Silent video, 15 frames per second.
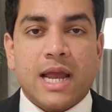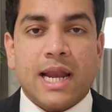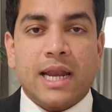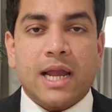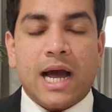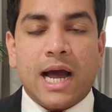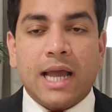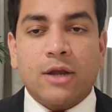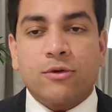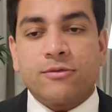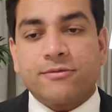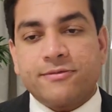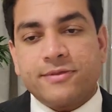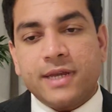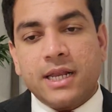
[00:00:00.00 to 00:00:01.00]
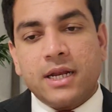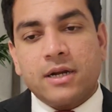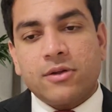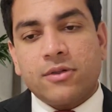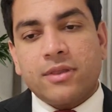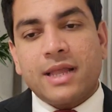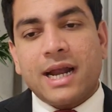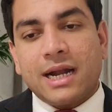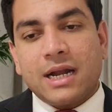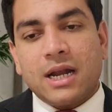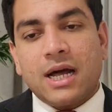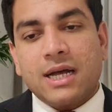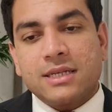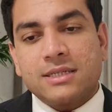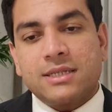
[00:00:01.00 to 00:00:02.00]
And I could feel it on that
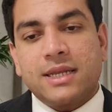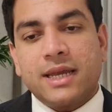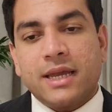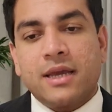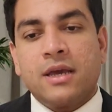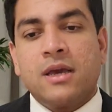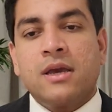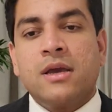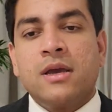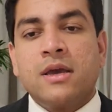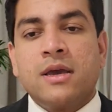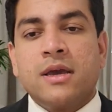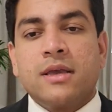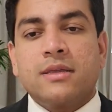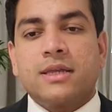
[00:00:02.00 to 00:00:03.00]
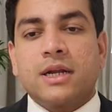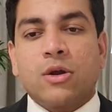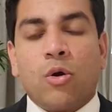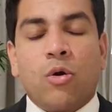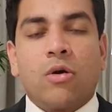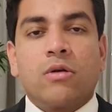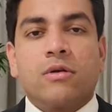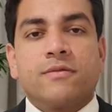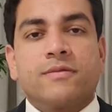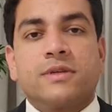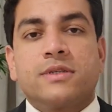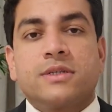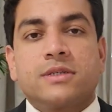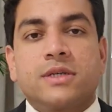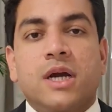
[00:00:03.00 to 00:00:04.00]
last day that all of
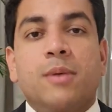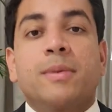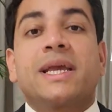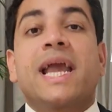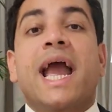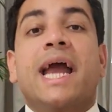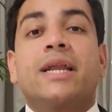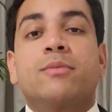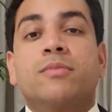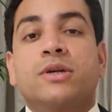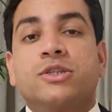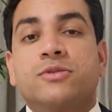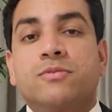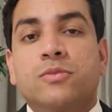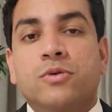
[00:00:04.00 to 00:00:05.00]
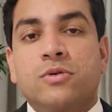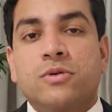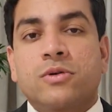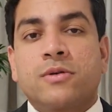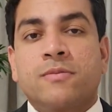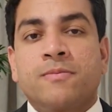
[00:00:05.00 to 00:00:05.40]
this is coming and much more.